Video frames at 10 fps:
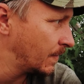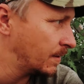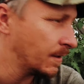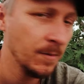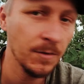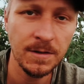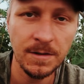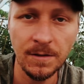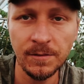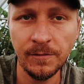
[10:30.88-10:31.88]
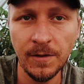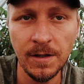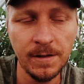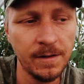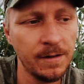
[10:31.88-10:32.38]
to keep ourselves
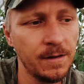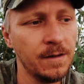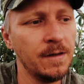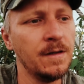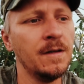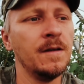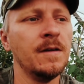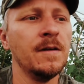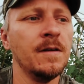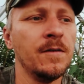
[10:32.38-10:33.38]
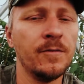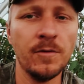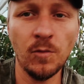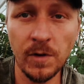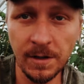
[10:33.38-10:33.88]
fed through
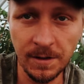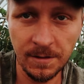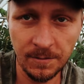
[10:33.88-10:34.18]
the winter,